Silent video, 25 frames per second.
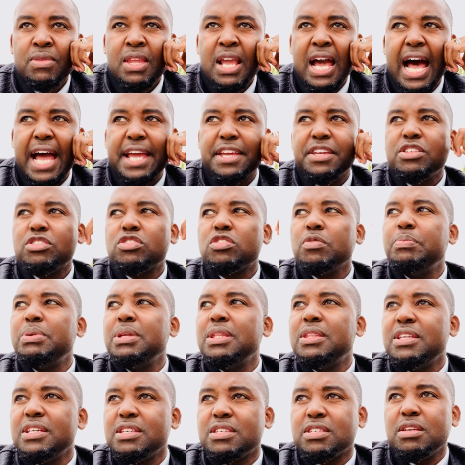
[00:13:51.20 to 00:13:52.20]
I used to
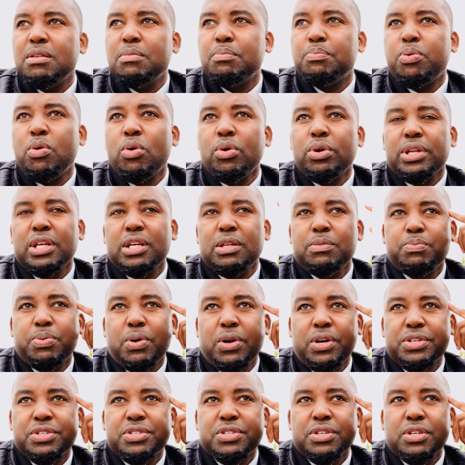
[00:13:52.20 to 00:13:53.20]
be this important
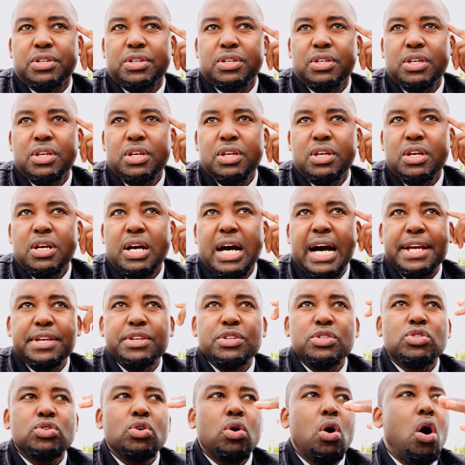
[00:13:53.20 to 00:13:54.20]
person. I
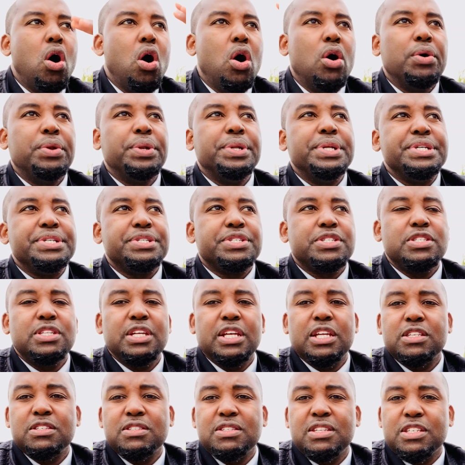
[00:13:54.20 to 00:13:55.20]
used to own this
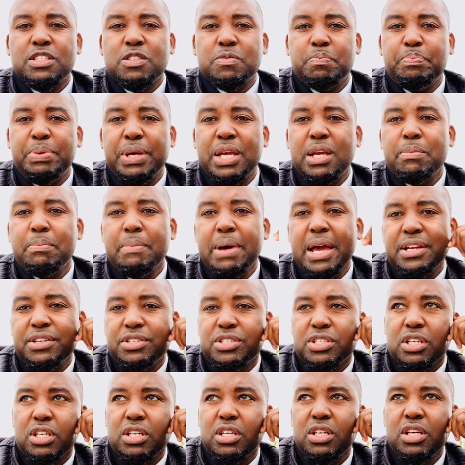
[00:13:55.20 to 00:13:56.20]
big
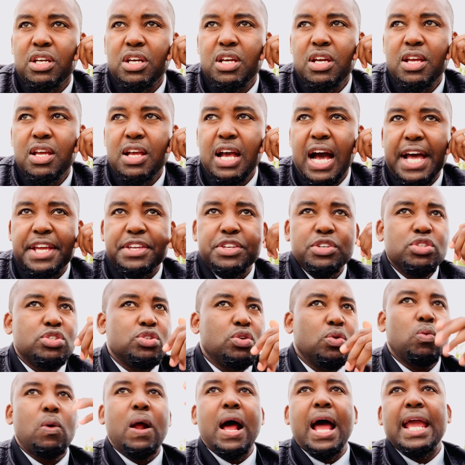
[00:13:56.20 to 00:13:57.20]
mansion. I used
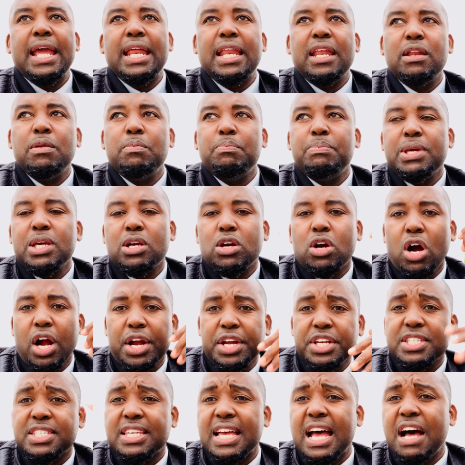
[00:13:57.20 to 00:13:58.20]
to ride in big car. I
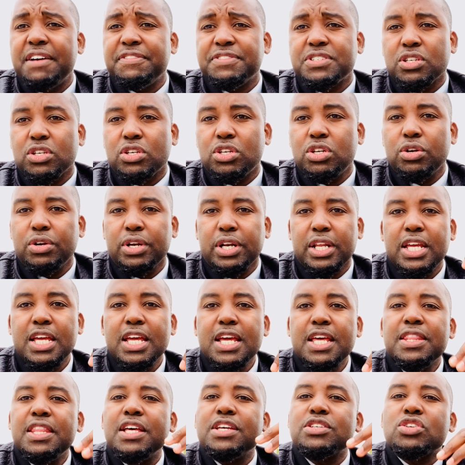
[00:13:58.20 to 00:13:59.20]
used to have security.
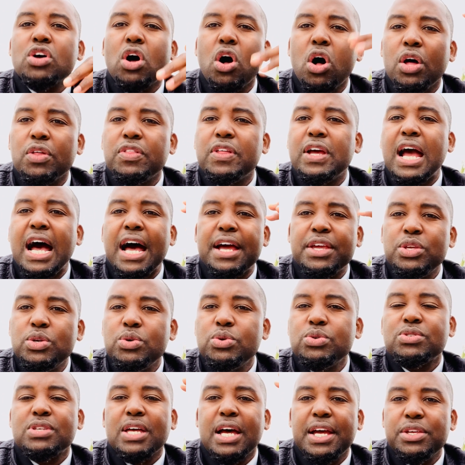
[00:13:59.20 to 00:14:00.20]
There's all that I
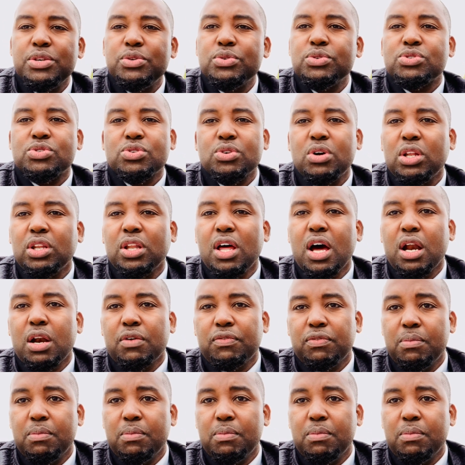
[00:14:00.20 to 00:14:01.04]
used to, a lot of